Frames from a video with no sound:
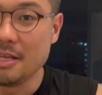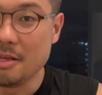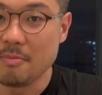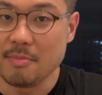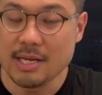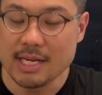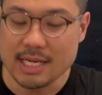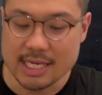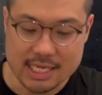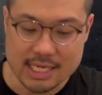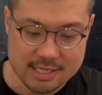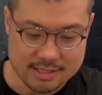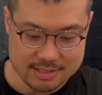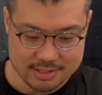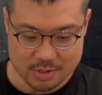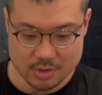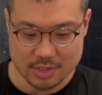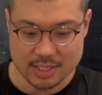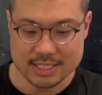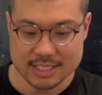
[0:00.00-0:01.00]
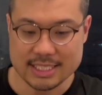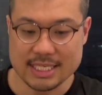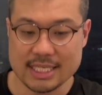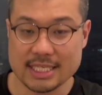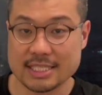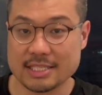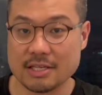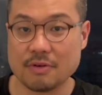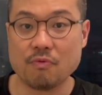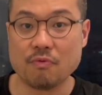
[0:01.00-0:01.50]
Immediately, you can see
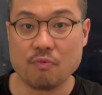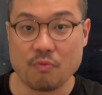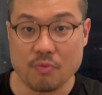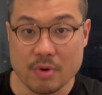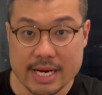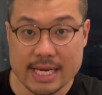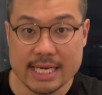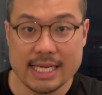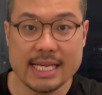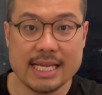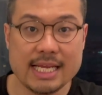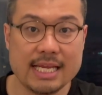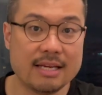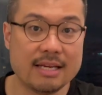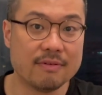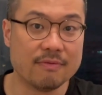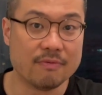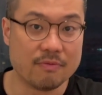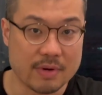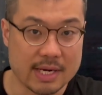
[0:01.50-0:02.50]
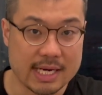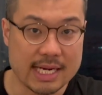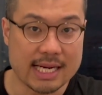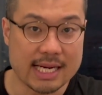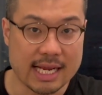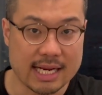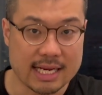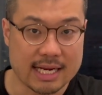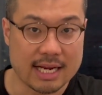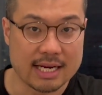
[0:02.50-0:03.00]
it's a really, really
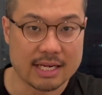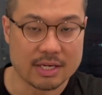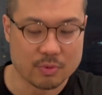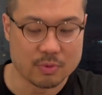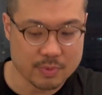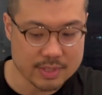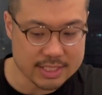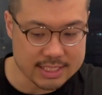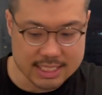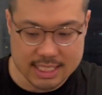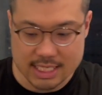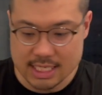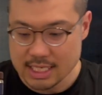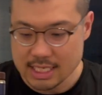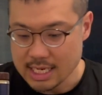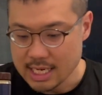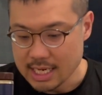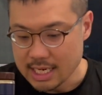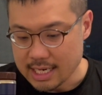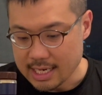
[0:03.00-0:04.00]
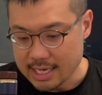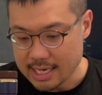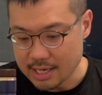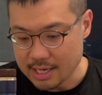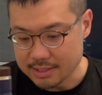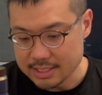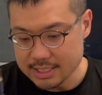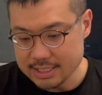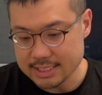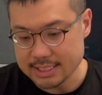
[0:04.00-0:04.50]
light colored whiskey. Now
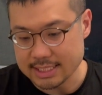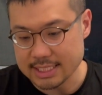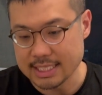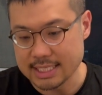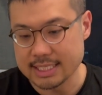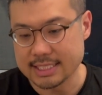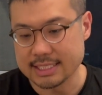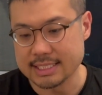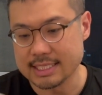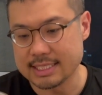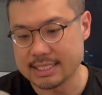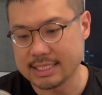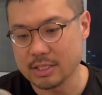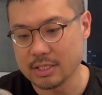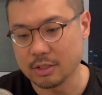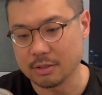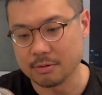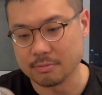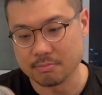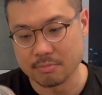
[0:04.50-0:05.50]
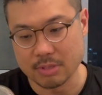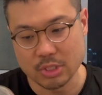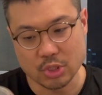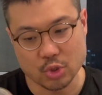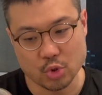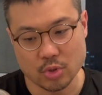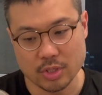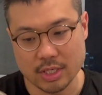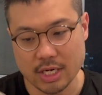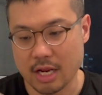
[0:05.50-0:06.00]
this is distilled,
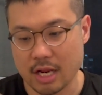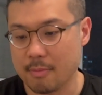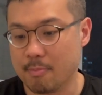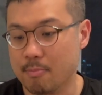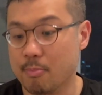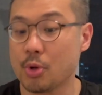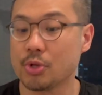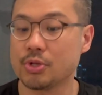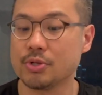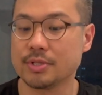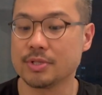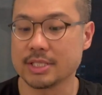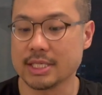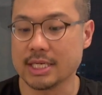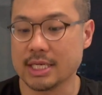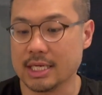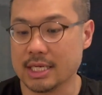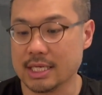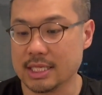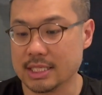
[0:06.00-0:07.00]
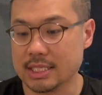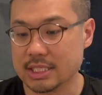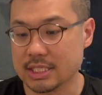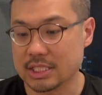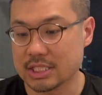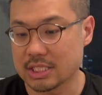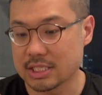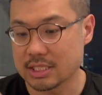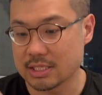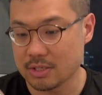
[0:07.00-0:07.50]
matured and bottled in
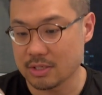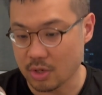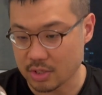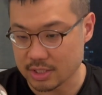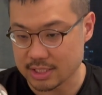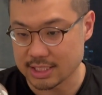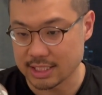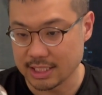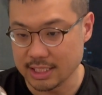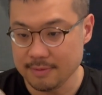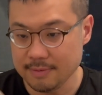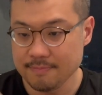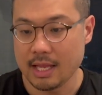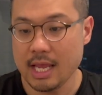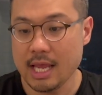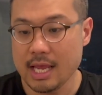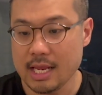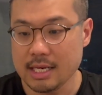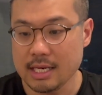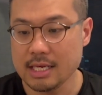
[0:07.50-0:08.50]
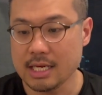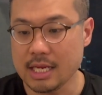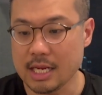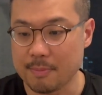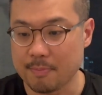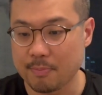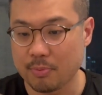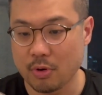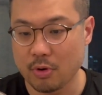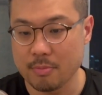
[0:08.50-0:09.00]
Scotland, and
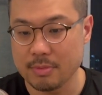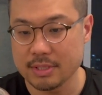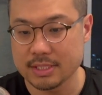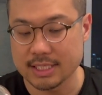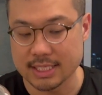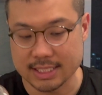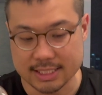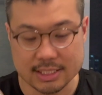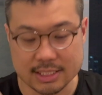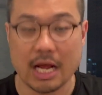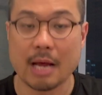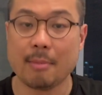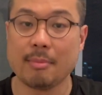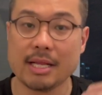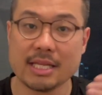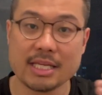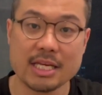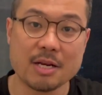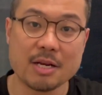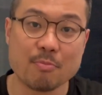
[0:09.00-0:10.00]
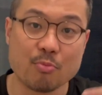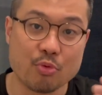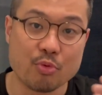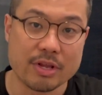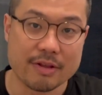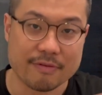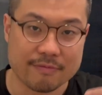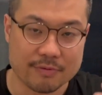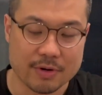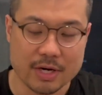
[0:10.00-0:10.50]
it promises, now I'm letting it
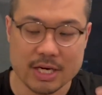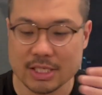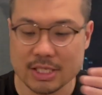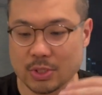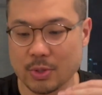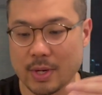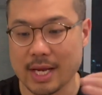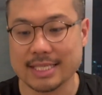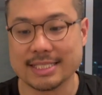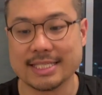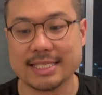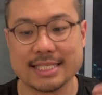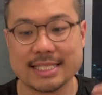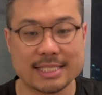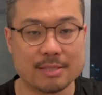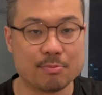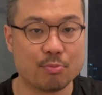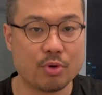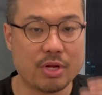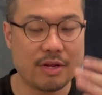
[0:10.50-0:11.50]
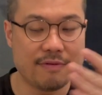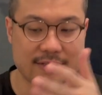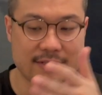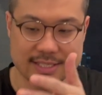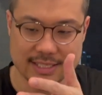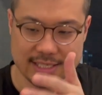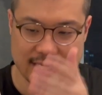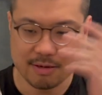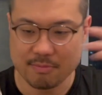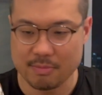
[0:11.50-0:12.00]
breathe, right? So as it
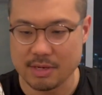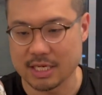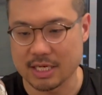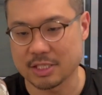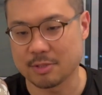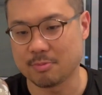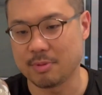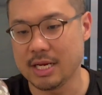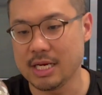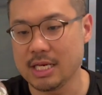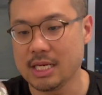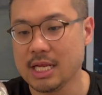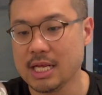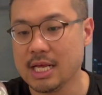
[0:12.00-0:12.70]
breathes, let me explain.